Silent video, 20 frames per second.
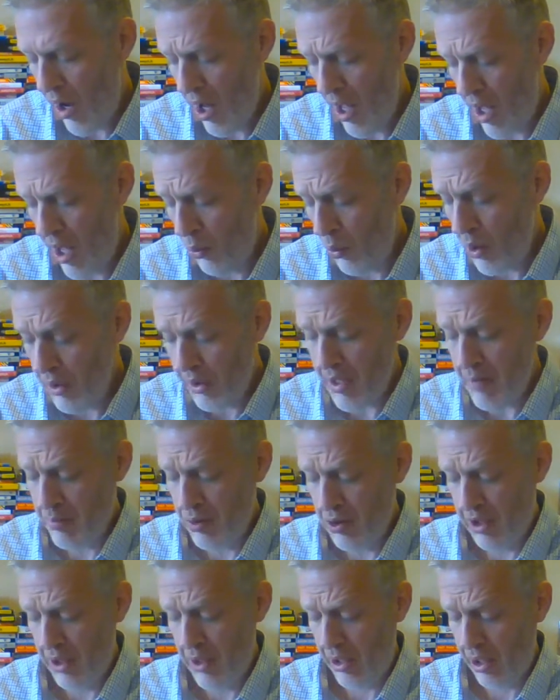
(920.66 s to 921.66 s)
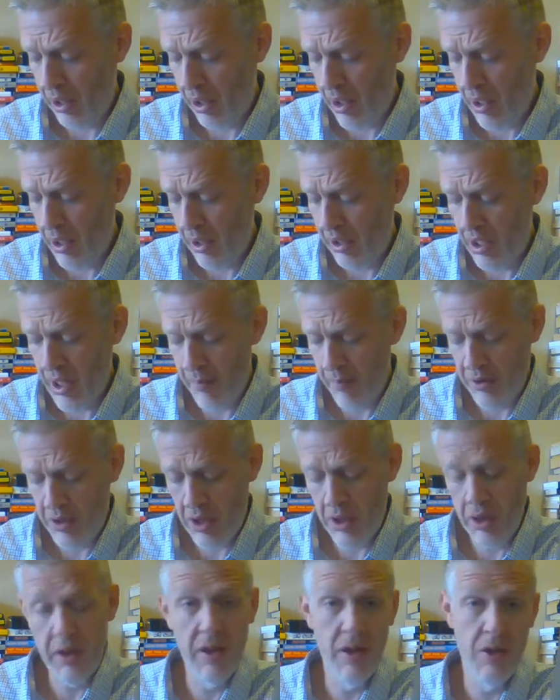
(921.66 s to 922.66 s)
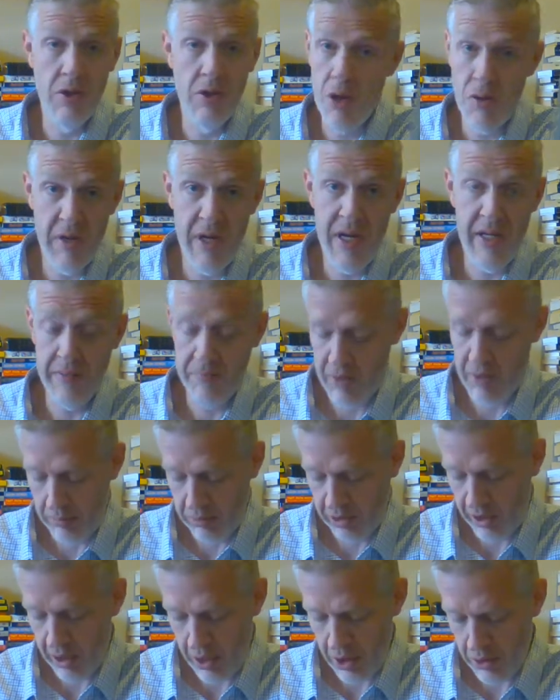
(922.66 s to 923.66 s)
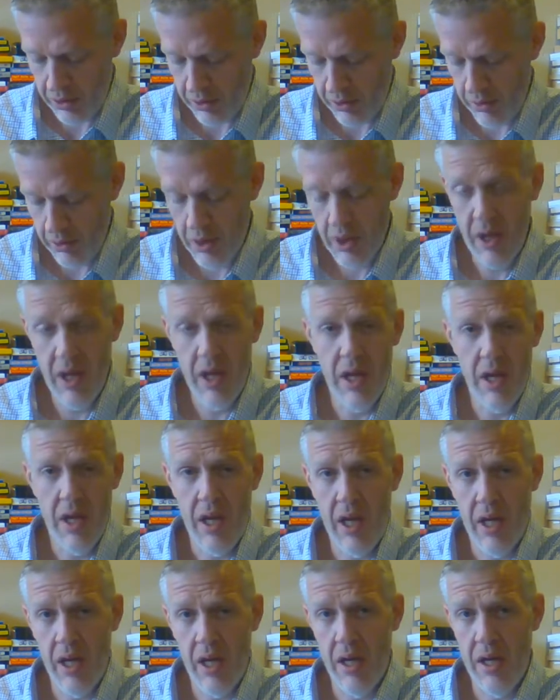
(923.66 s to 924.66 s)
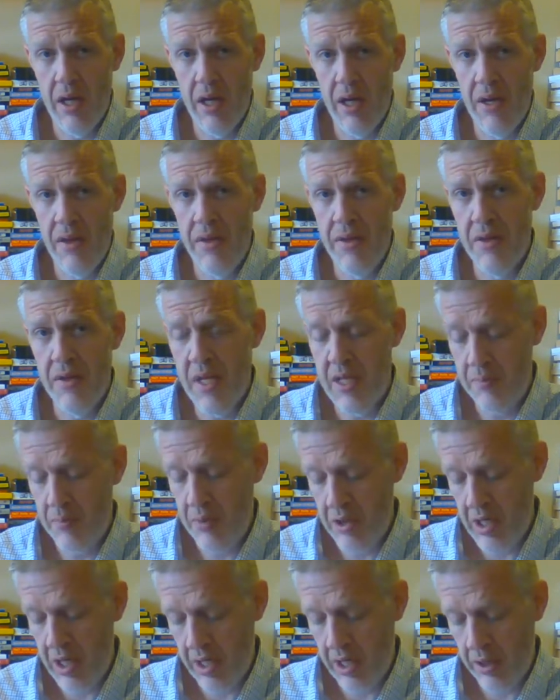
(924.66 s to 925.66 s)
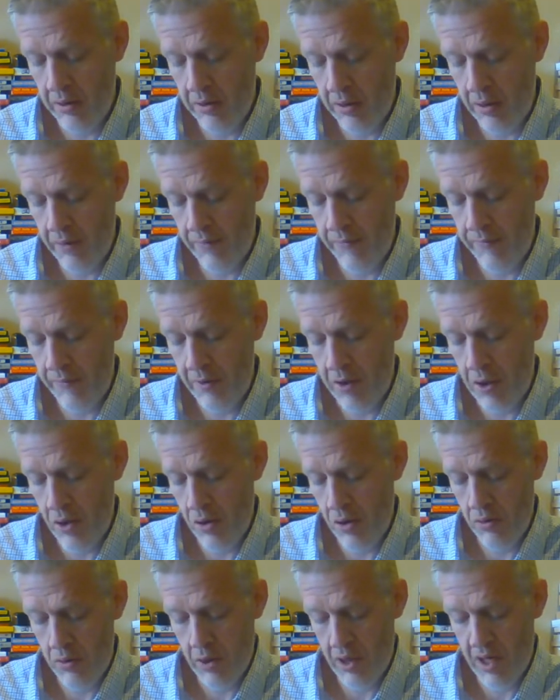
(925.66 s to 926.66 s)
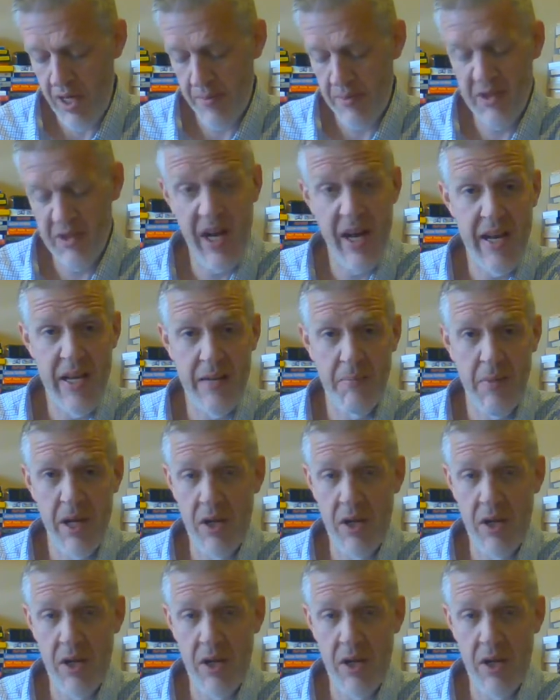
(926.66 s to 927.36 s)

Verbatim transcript: uh, Willie Book uh, Company, no date of publication. And in this particular footnote, I'm citing